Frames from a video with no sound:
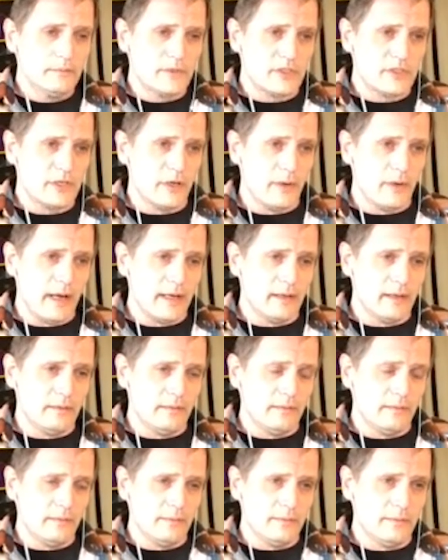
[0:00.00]
So I
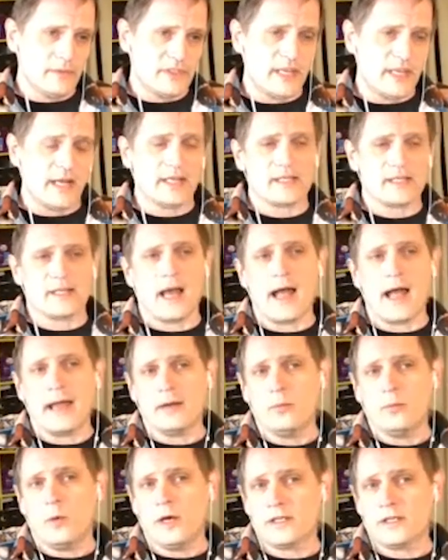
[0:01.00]
set
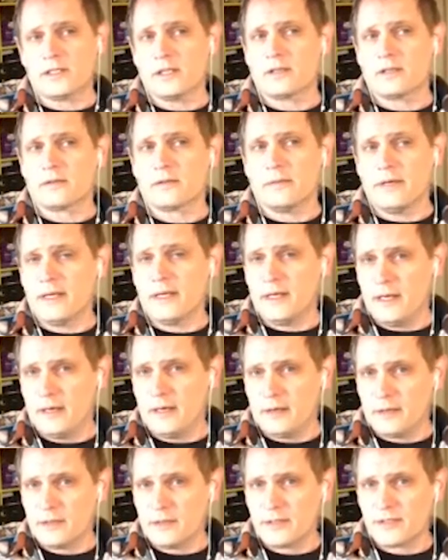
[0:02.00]
aside 1 to 3
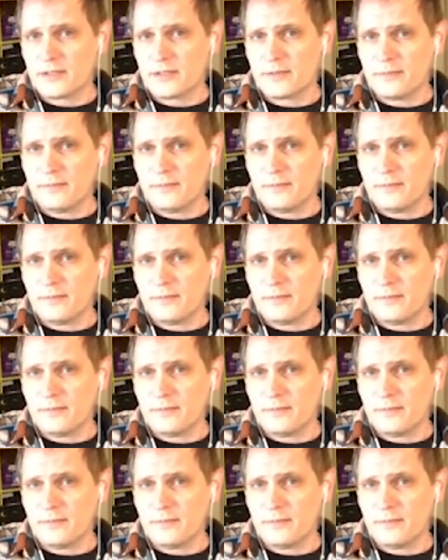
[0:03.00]
years